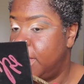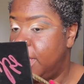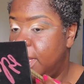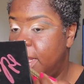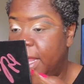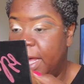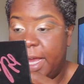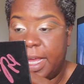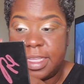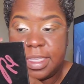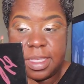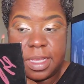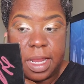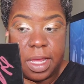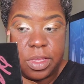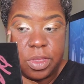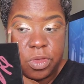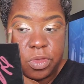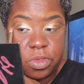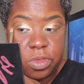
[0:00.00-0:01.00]
Like I said, I
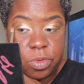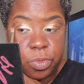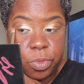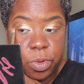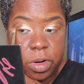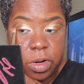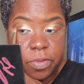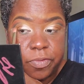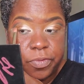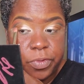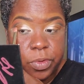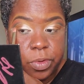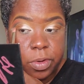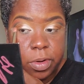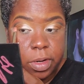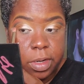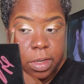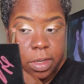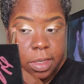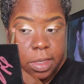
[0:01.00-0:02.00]
used to work
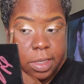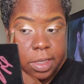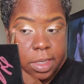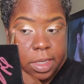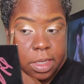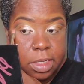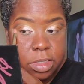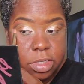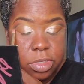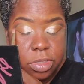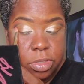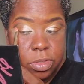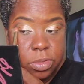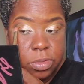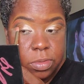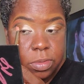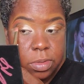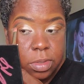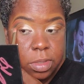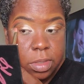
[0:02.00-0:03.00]
for Clinique
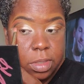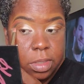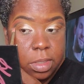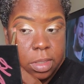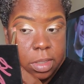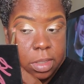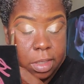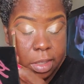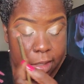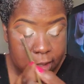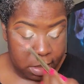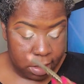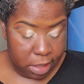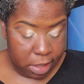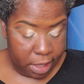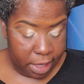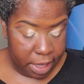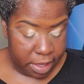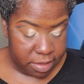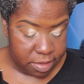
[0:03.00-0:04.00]
too.
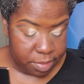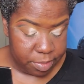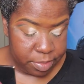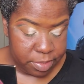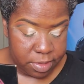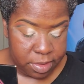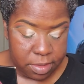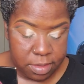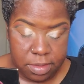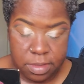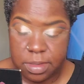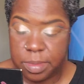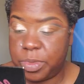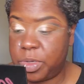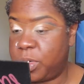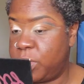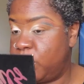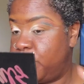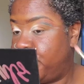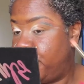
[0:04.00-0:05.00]
Clinique has some
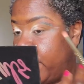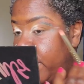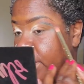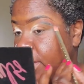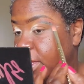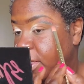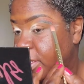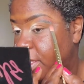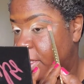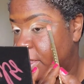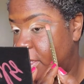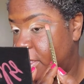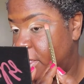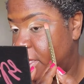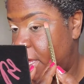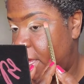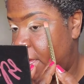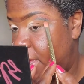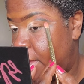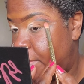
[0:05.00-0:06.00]
cool products at the
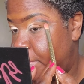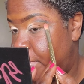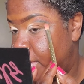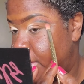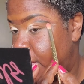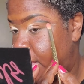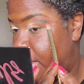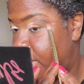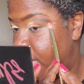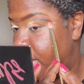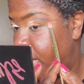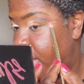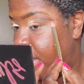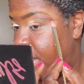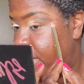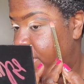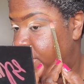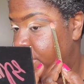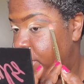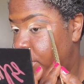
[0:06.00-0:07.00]
time, but now that
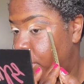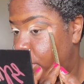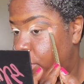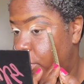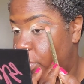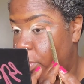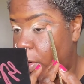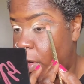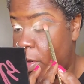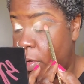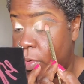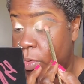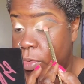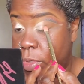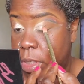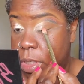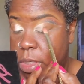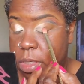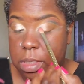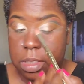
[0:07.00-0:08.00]
I've, you know,
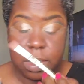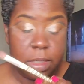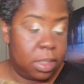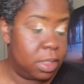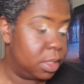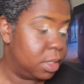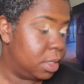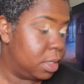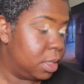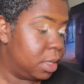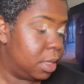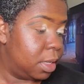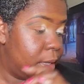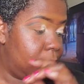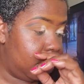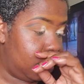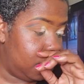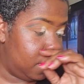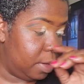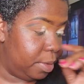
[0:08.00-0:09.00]
grown,
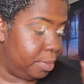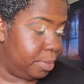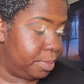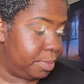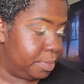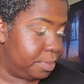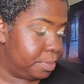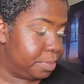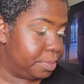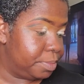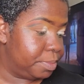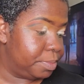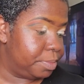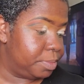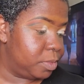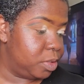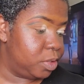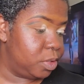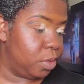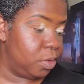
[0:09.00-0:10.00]

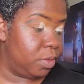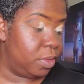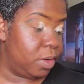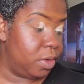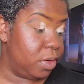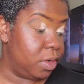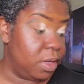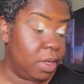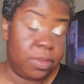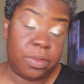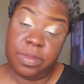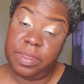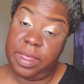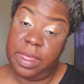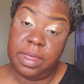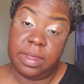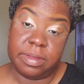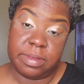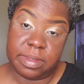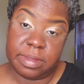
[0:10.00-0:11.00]
you know, there are other
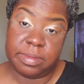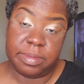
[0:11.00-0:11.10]
things